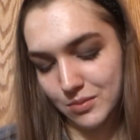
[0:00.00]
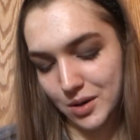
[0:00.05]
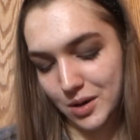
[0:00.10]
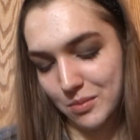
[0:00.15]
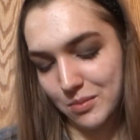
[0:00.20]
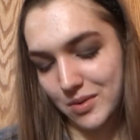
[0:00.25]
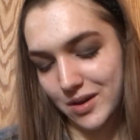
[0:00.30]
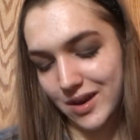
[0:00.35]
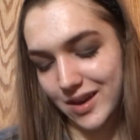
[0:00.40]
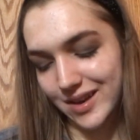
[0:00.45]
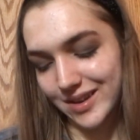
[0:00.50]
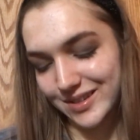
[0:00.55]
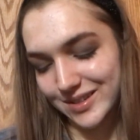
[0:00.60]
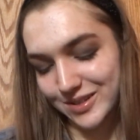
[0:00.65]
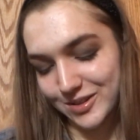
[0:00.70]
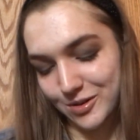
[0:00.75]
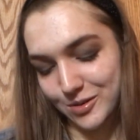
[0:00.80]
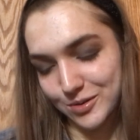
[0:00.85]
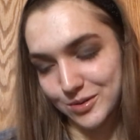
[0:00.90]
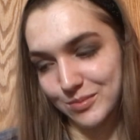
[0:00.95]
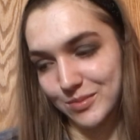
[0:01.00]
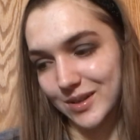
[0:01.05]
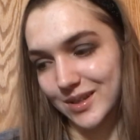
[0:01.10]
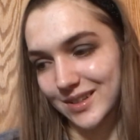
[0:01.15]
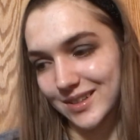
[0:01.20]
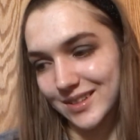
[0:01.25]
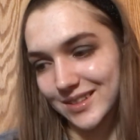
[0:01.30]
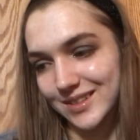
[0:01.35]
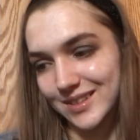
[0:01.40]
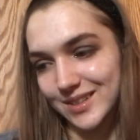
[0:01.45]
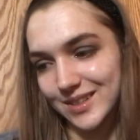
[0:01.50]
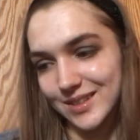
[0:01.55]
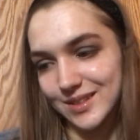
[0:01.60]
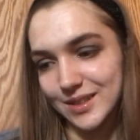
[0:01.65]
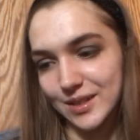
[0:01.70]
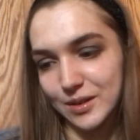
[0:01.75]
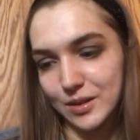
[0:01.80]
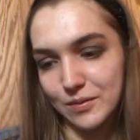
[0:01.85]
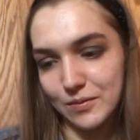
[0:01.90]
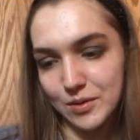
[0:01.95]
by BH Cosmetics, because
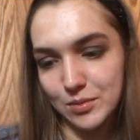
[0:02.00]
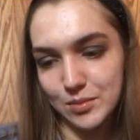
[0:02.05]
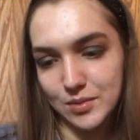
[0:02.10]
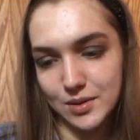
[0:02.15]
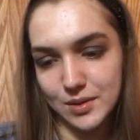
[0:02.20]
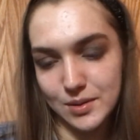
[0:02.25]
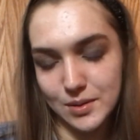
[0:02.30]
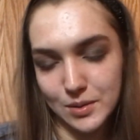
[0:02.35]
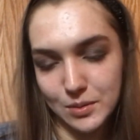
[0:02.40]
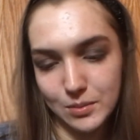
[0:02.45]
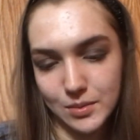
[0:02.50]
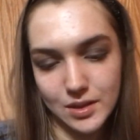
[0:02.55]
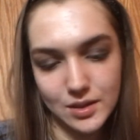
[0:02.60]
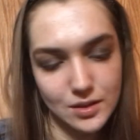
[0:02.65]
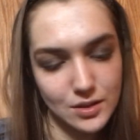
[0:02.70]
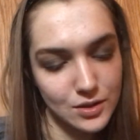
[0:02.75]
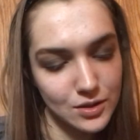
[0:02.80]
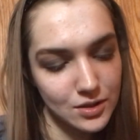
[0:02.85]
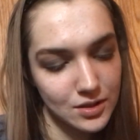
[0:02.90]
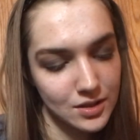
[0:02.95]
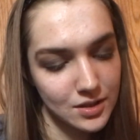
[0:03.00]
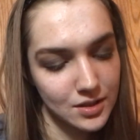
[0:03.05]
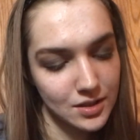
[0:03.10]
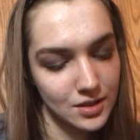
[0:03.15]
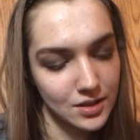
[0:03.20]
I love them so much.